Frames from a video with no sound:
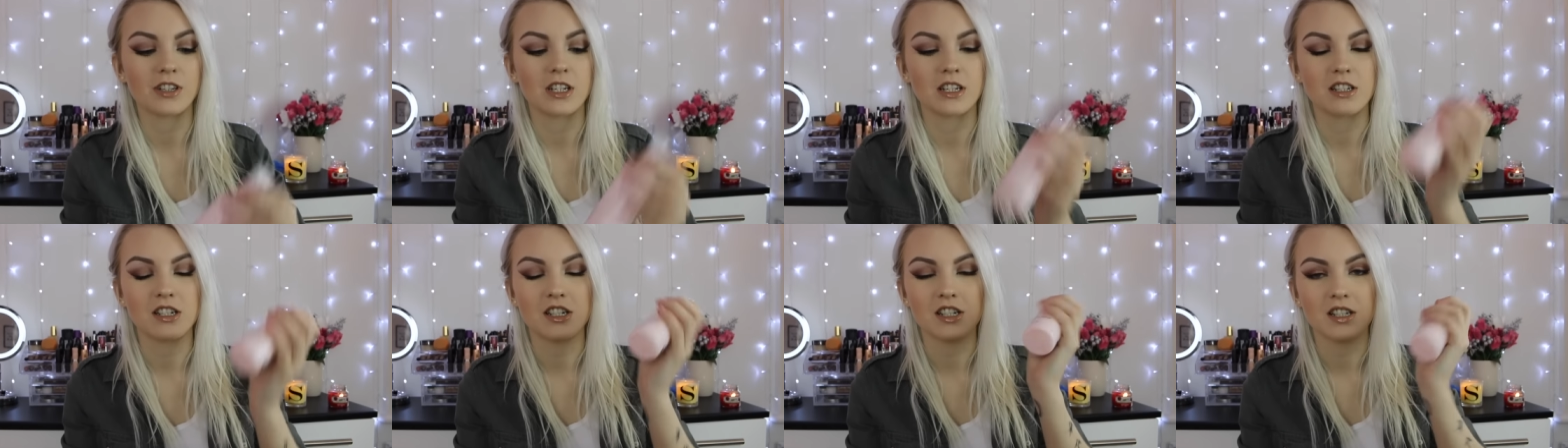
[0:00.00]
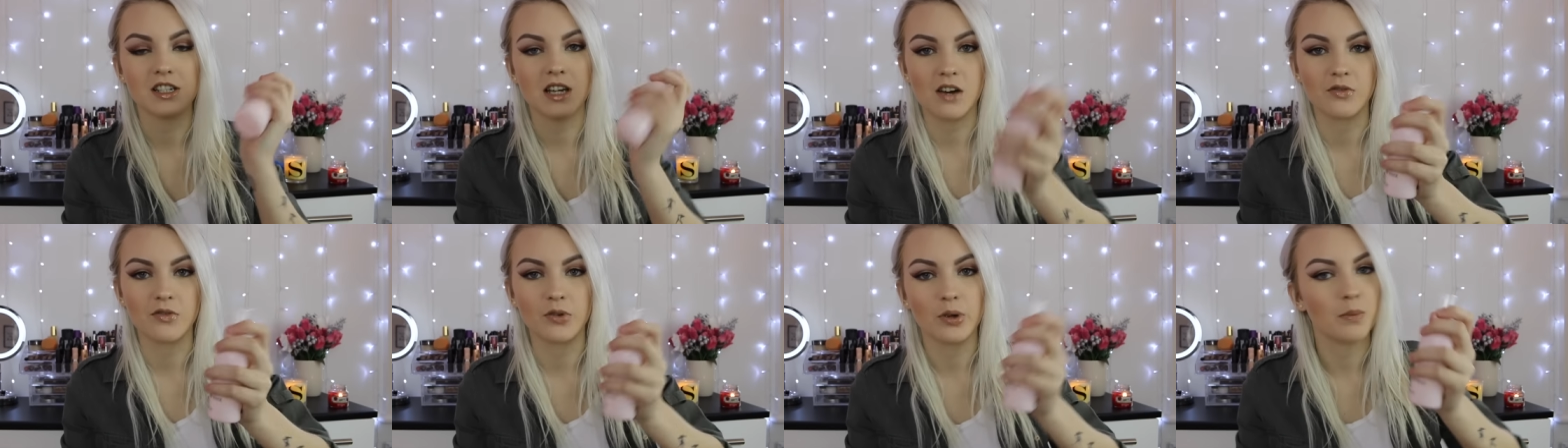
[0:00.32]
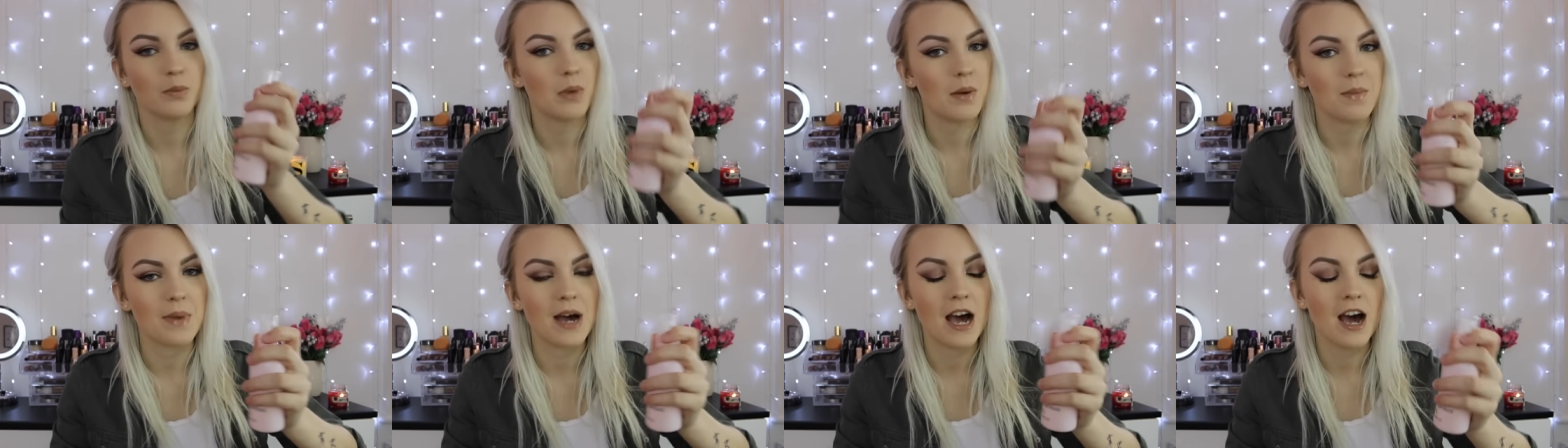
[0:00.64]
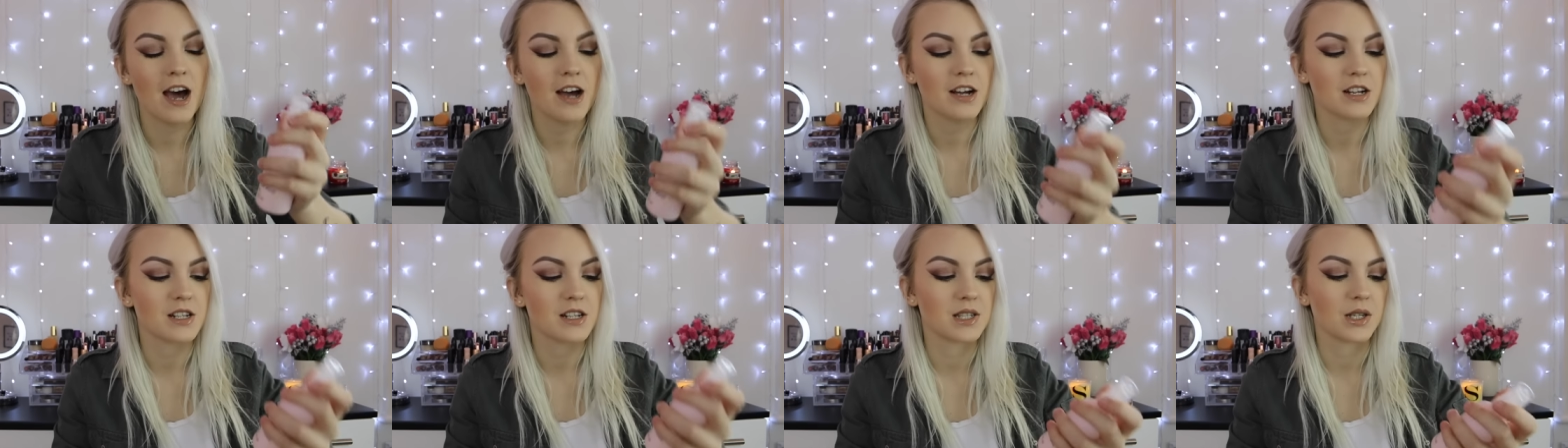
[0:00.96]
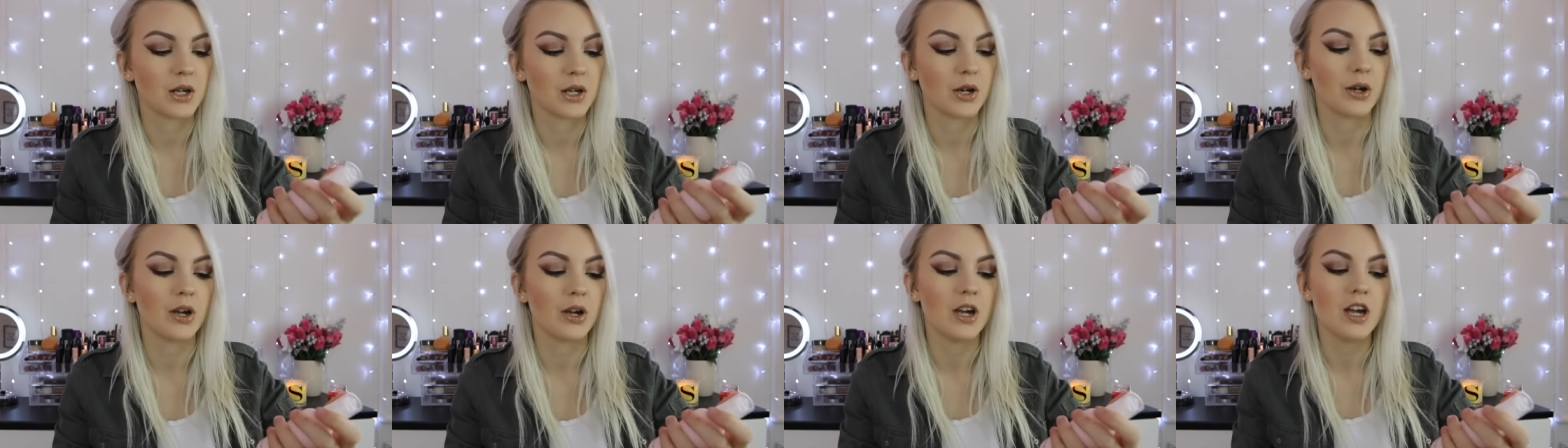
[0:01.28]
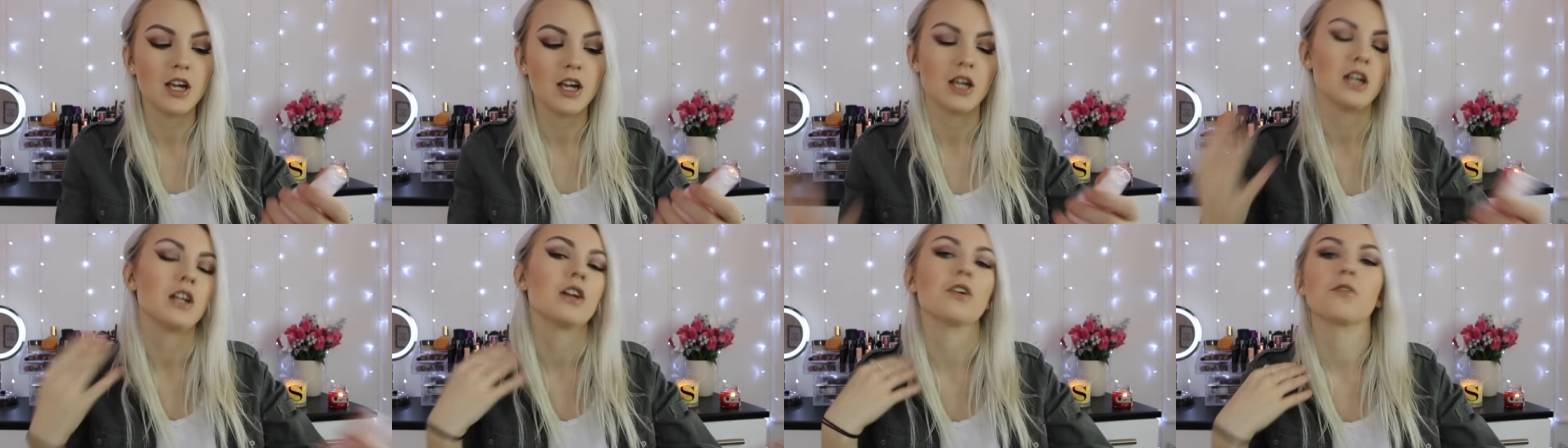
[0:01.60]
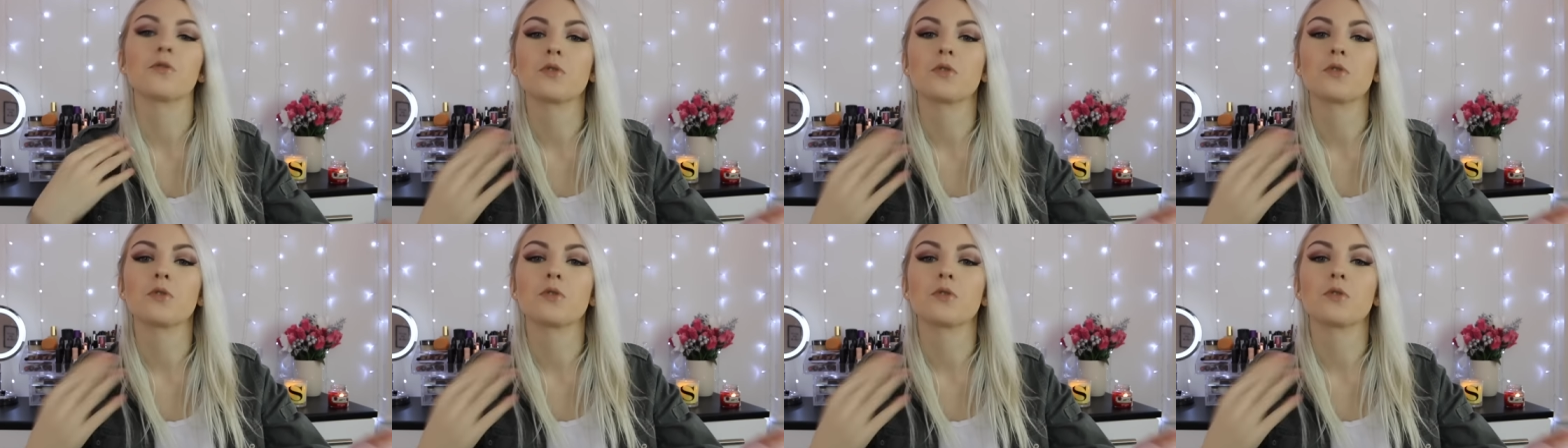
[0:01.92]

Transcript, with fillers: I could just have it in my bag, so you know,